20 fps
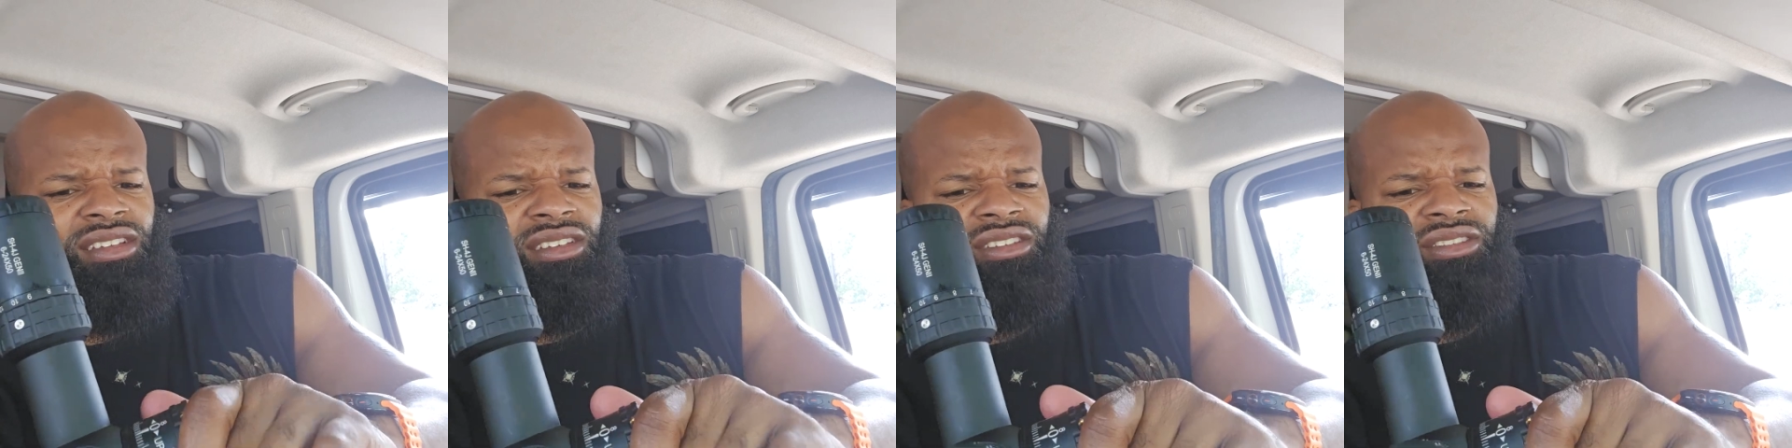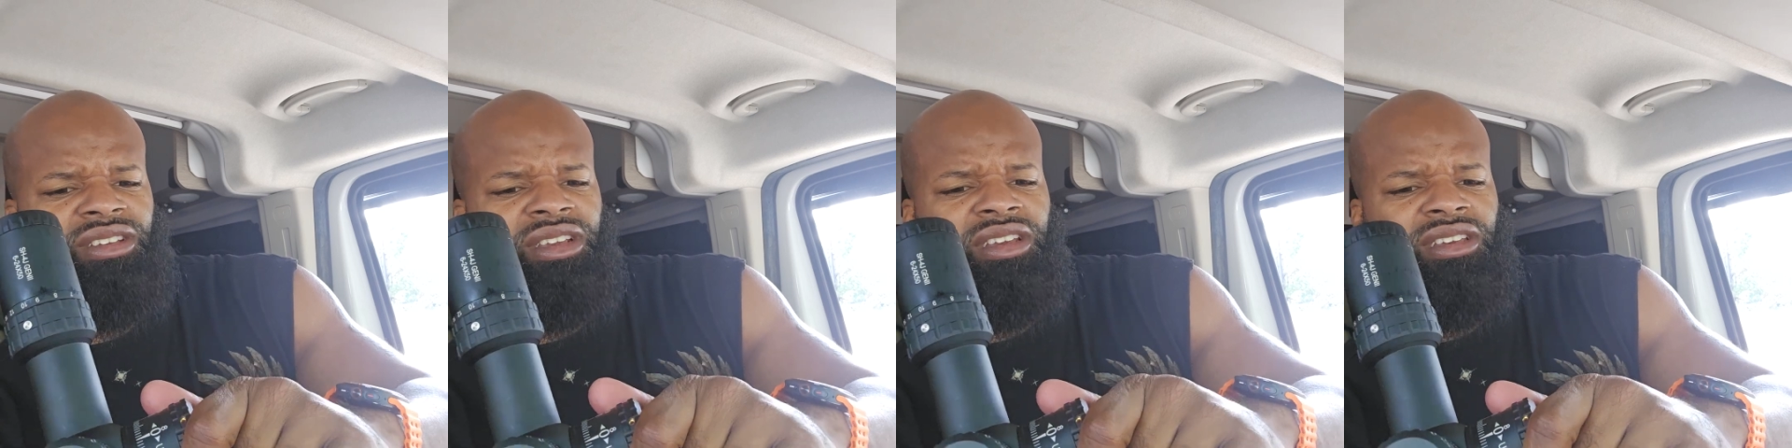
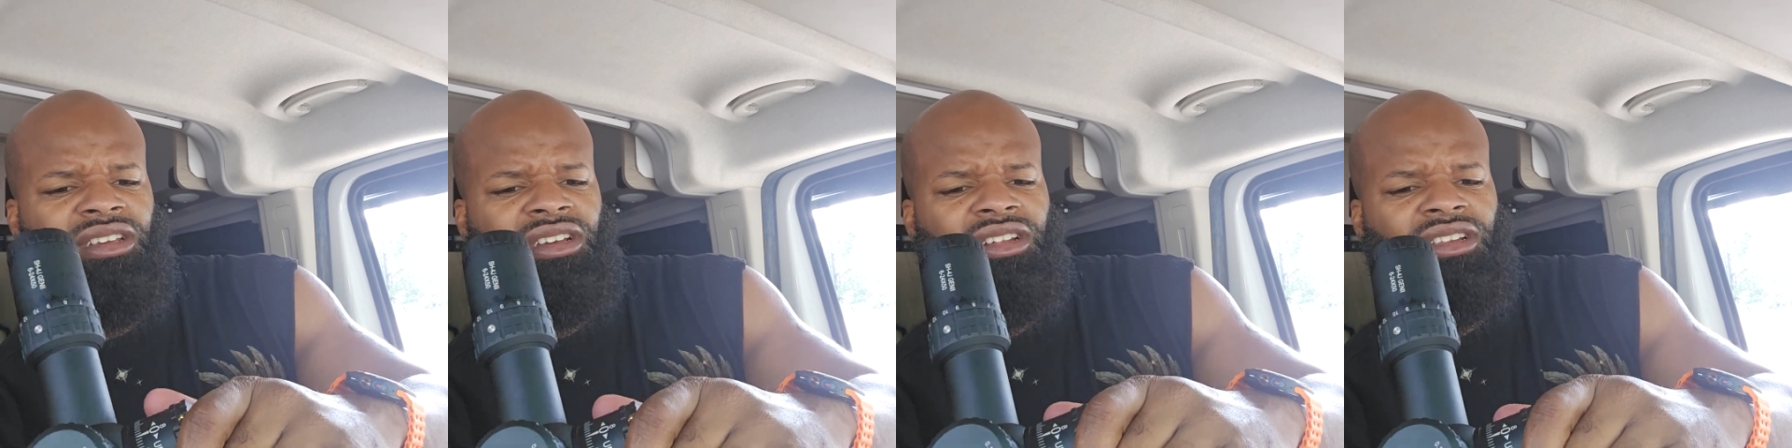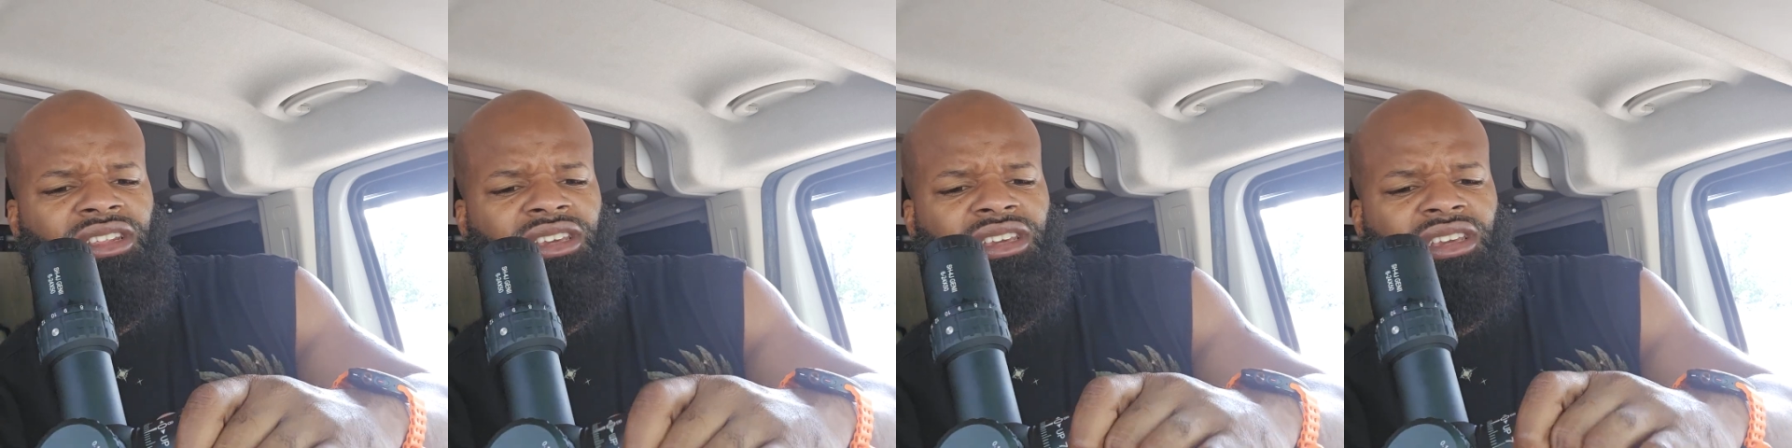You hear the
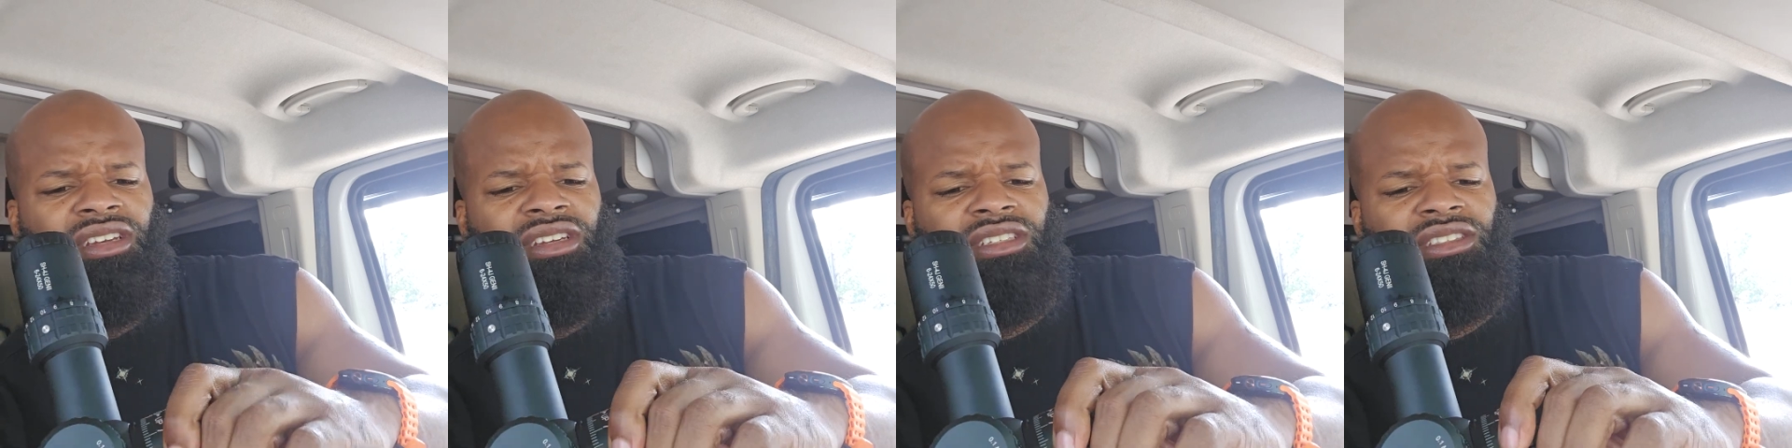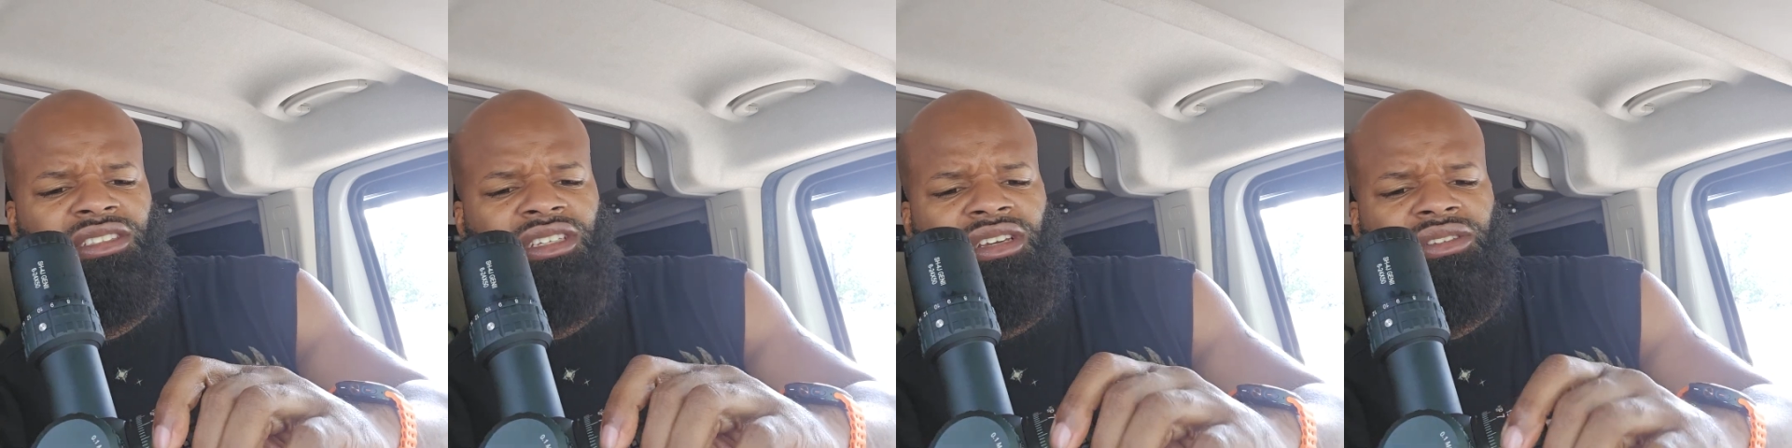
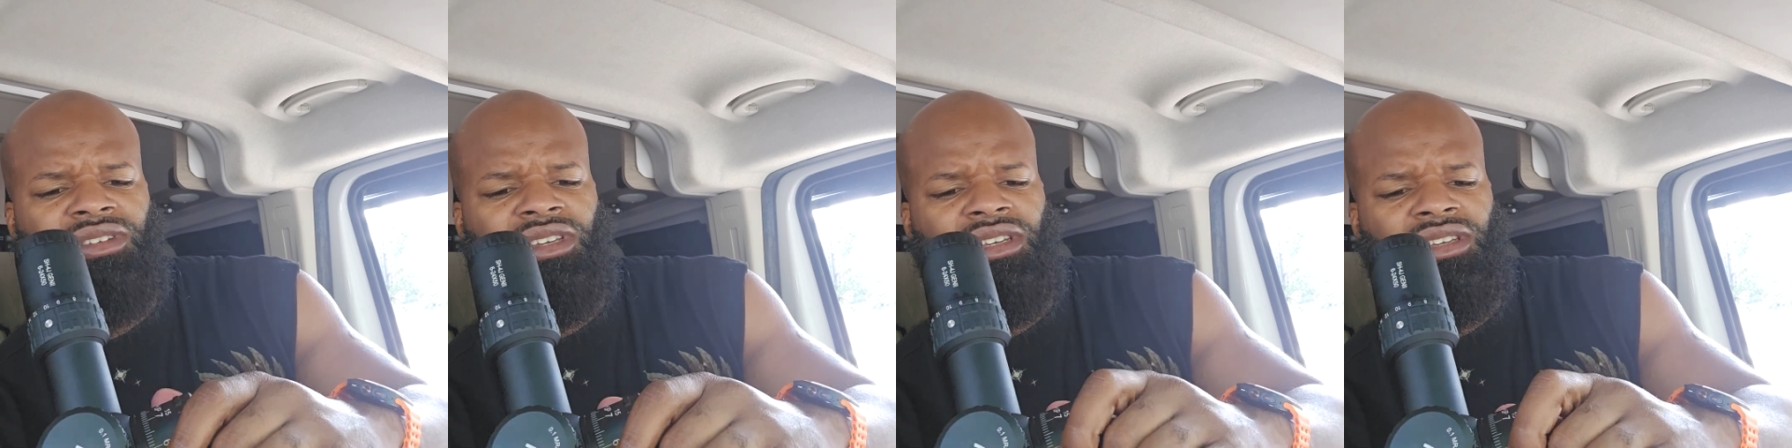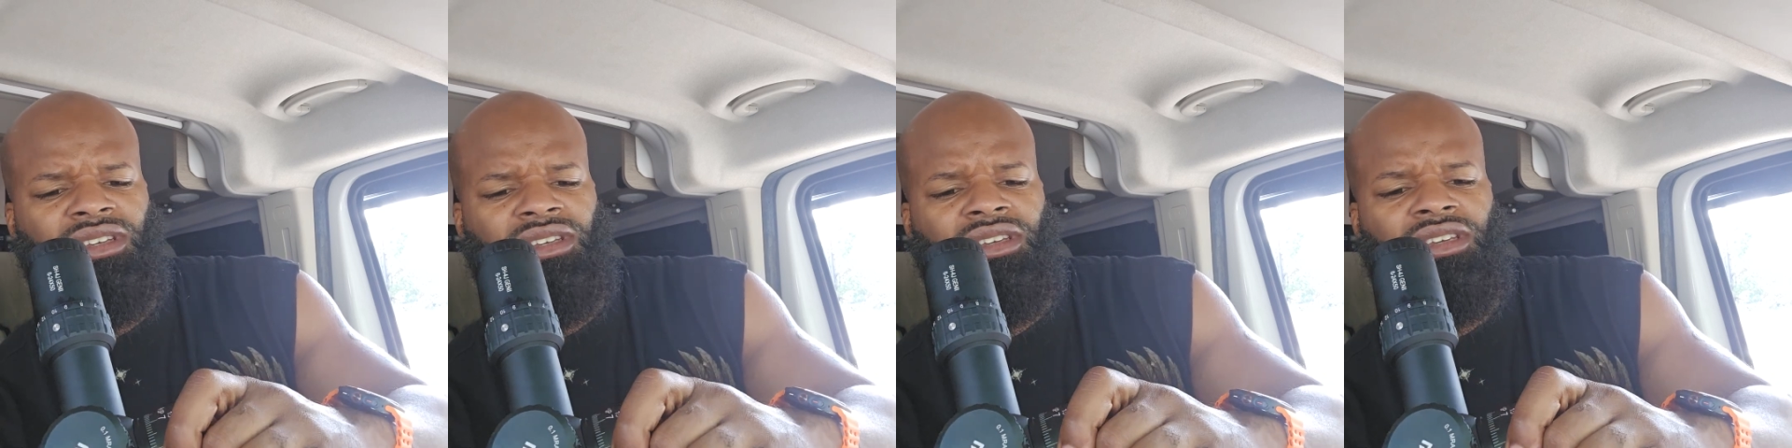clickiness of
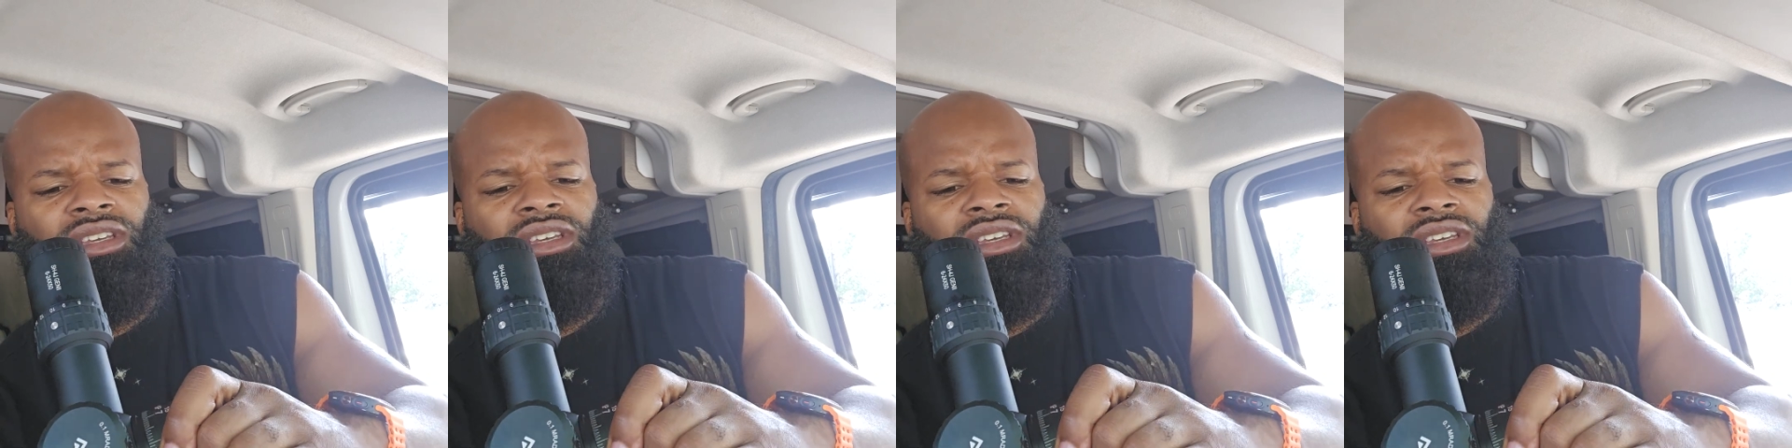it?